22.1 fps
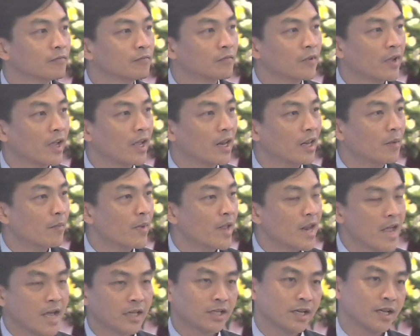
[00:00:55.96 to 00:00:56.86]

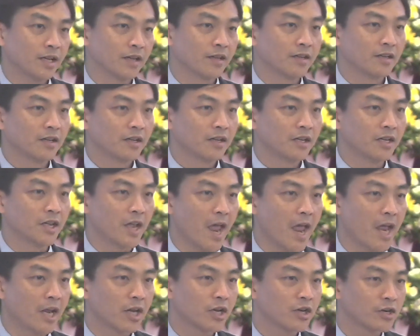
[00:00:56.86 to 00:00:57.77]
eliminating the
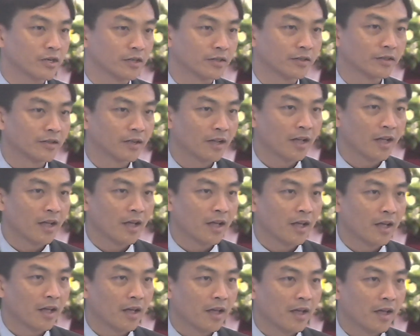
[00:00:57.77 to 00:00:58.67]
anger
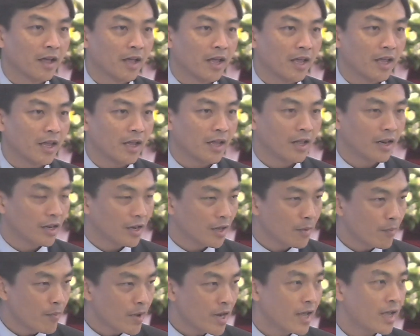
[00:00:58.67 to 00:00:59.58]

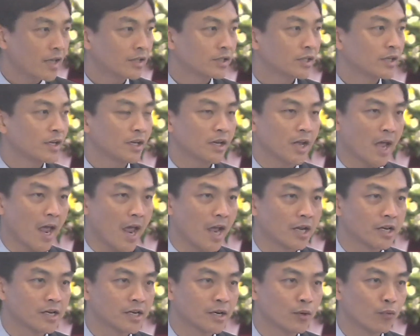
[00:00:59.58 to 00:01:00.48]
eliminating the
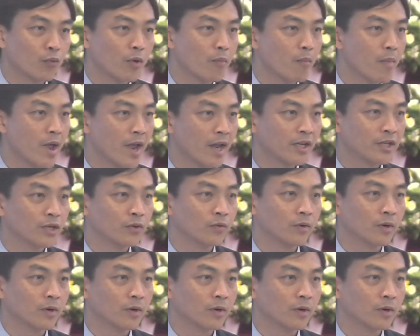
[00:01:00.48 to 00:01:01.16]
anger will make you a